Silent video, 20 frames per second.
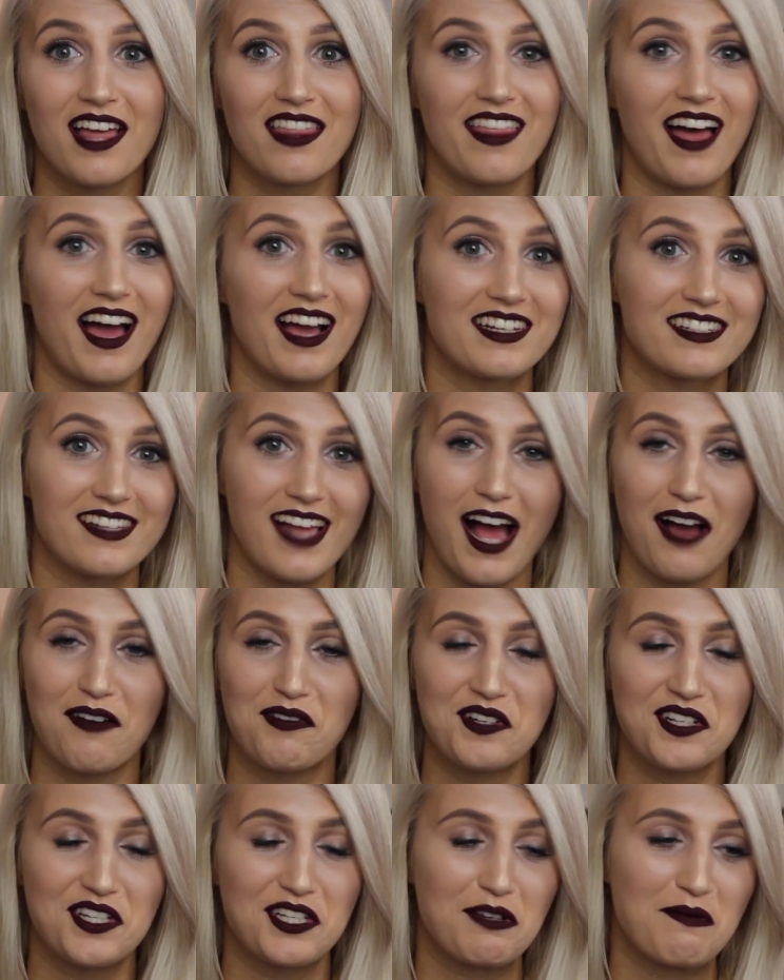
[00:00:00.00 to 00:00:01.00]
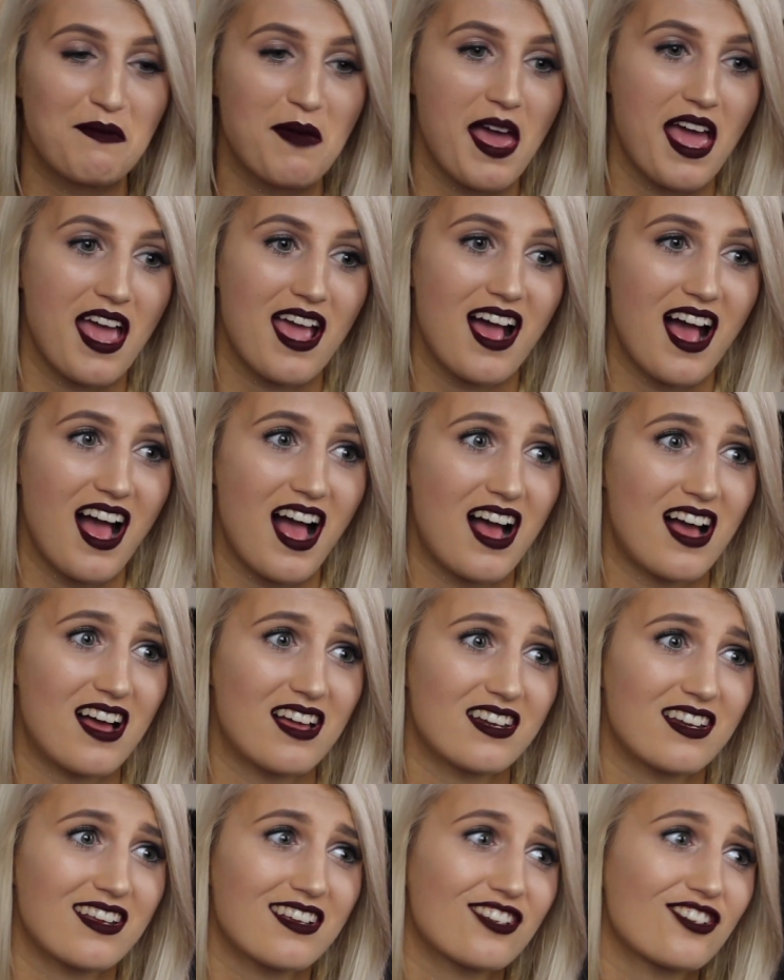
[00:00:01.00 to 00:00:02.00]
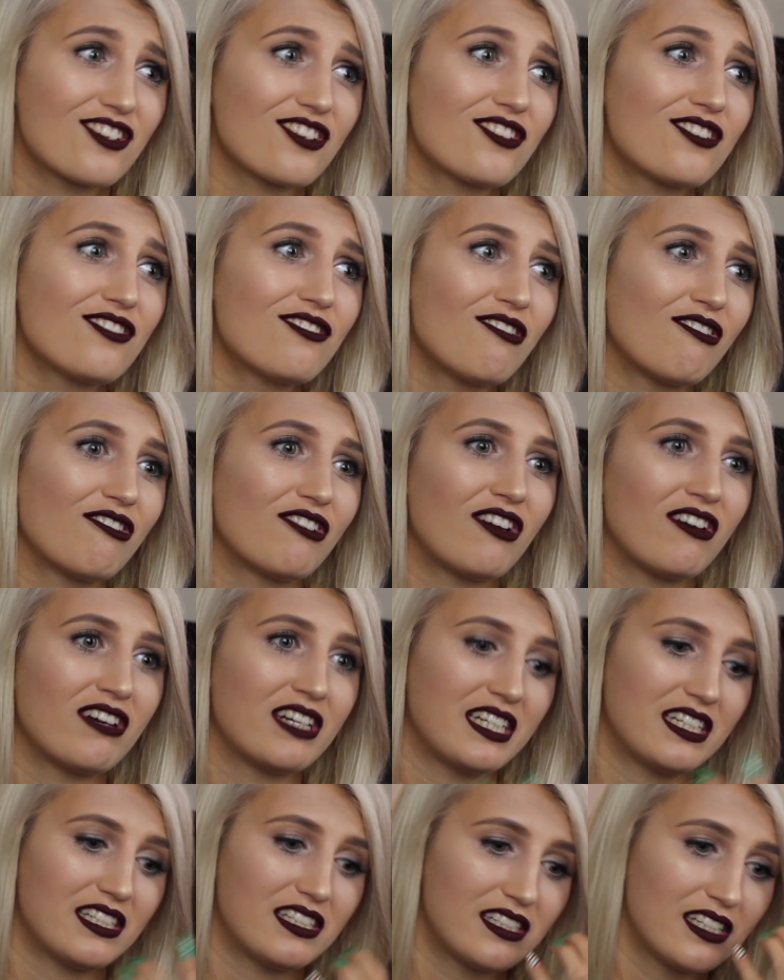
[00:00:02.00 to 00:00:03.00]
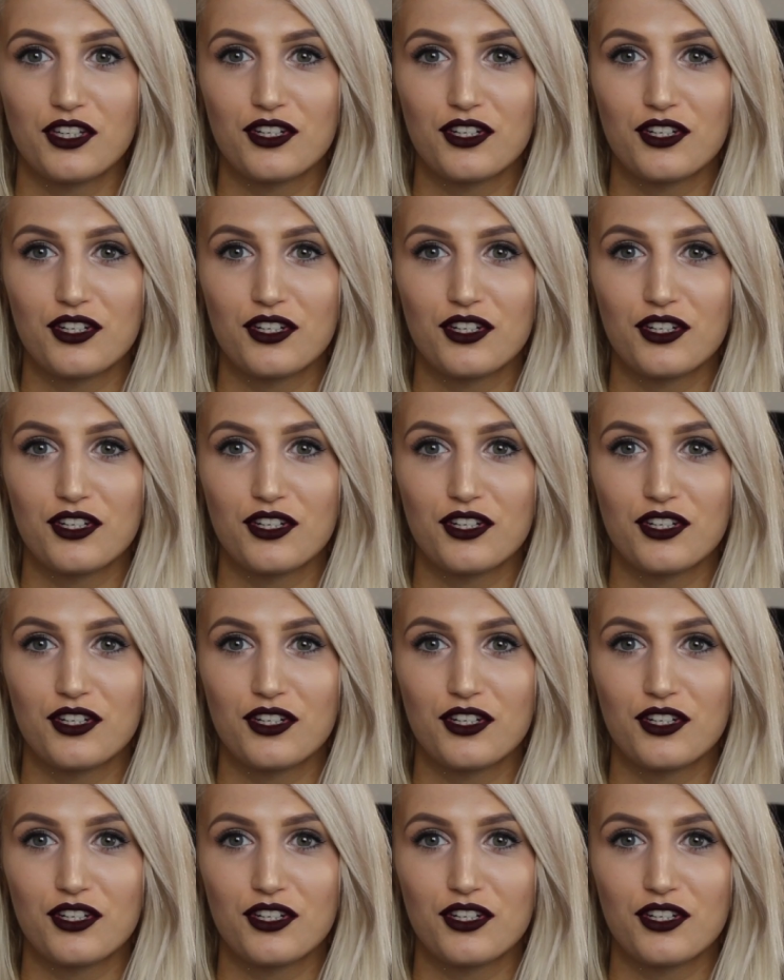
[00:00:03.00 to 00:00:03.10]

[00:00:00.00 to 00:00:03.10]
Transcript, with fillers: That has happened to me and it's just not nice.